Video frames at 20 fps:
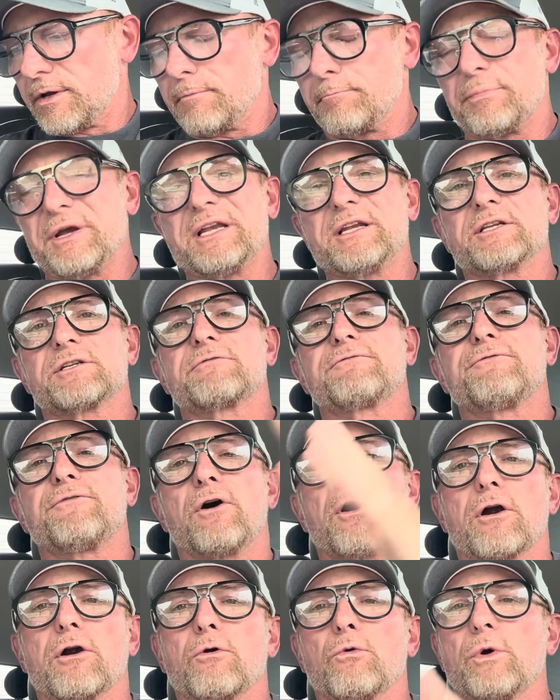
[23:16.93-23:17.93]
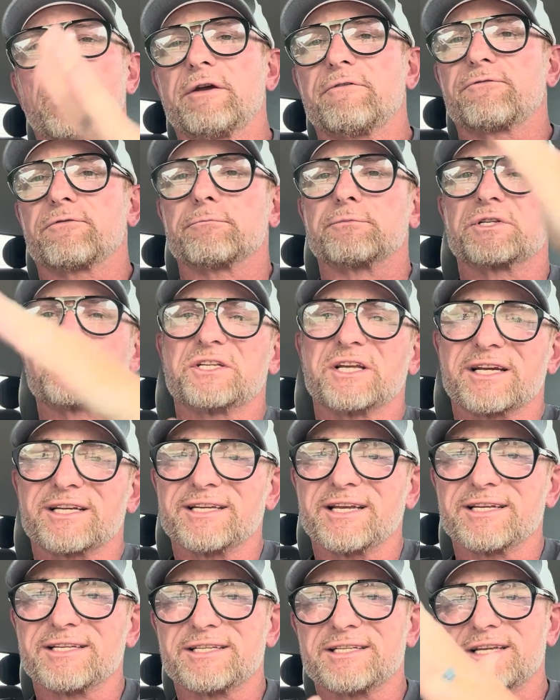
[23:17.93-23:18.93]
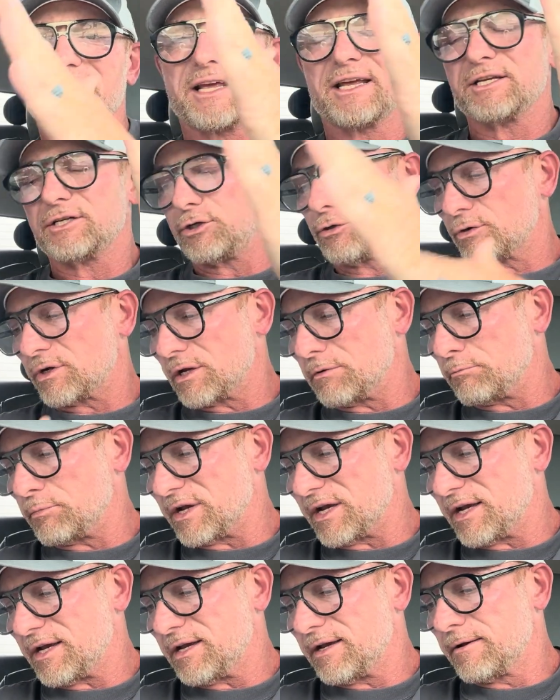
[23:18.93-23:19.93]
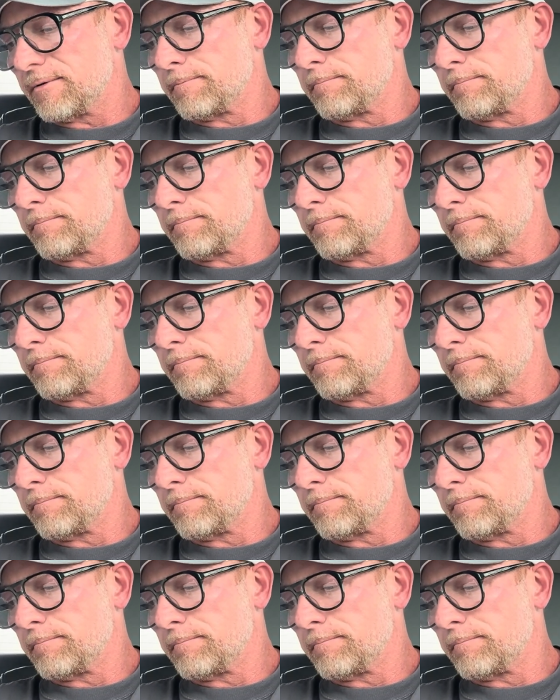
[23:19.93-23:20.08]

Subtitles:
Being as far away from sickness as you can be,